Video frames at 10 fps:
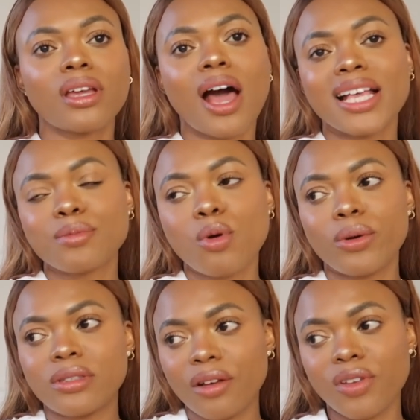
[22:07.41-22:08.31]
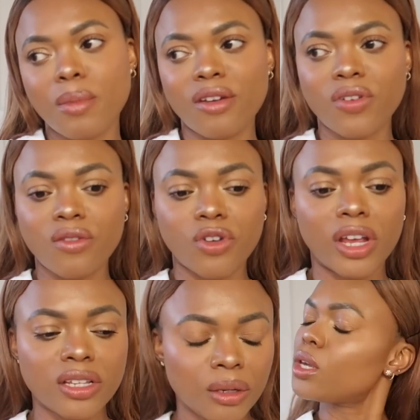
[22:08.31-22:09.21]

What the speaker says: The Cosmo was definitely my favorite.